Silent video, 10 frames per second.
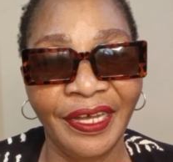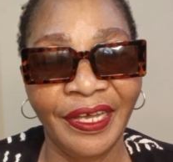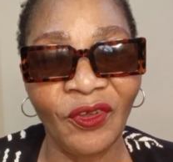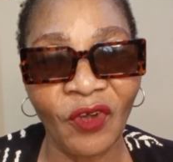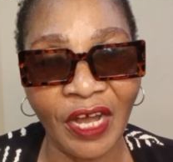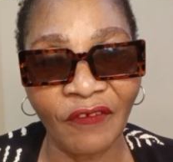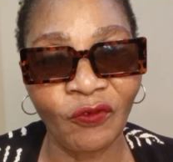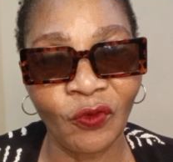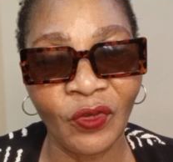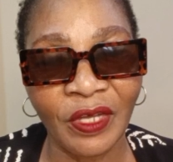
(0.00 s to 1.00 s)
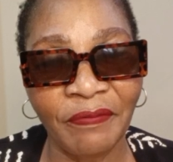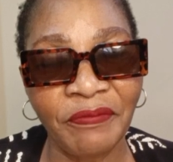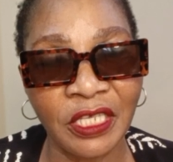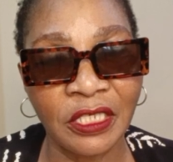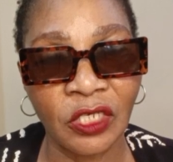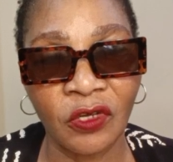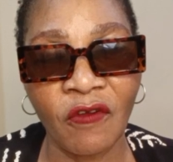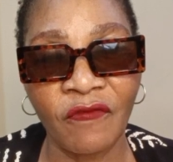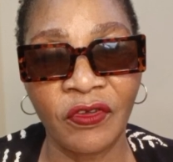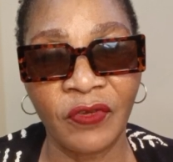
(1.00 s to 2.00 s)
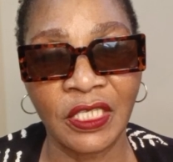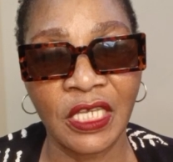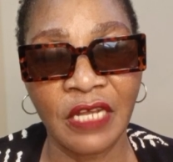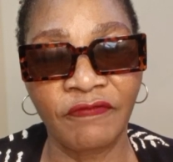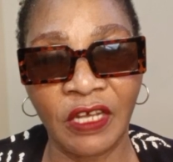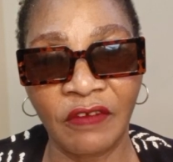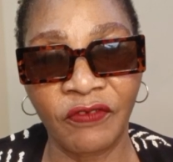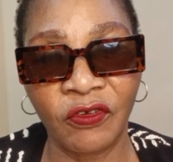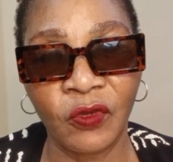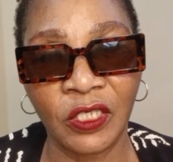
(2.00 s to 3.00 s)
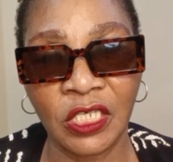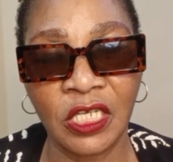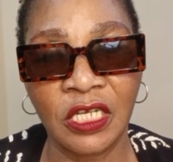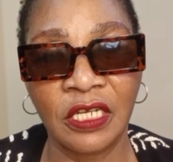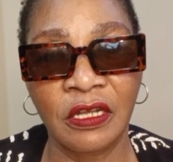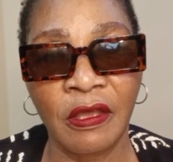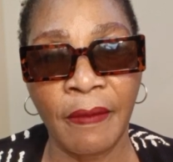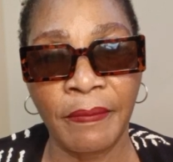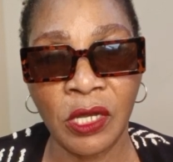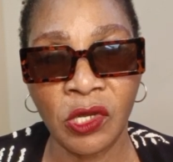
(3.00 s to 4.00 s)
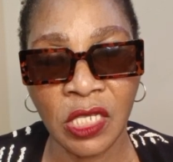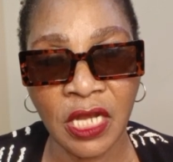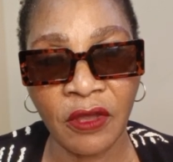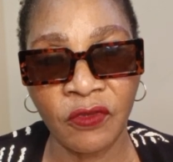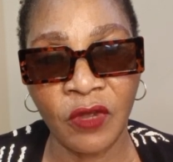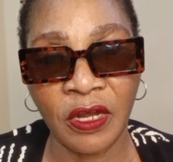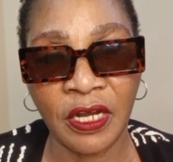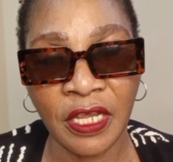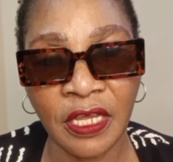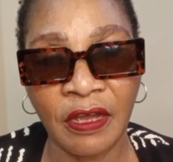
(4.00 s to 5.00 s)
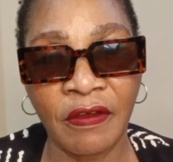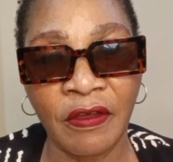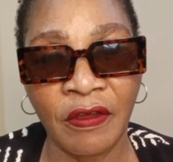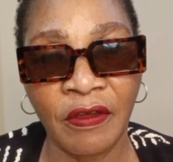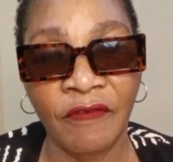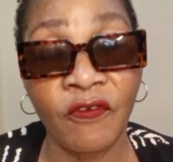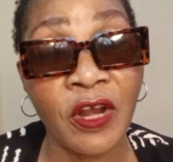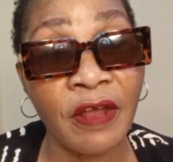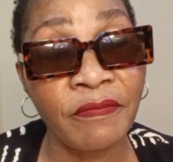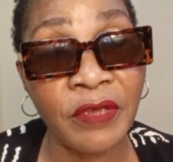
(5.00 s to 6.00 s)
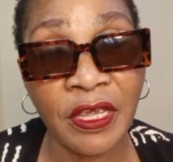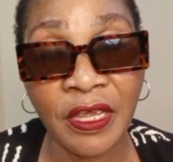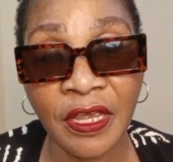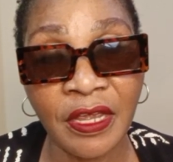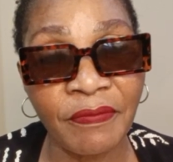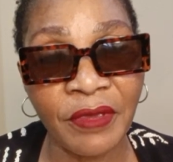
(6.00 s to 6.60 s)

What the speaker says: You have to be strong for yourself and for your children, because now you are here for a big,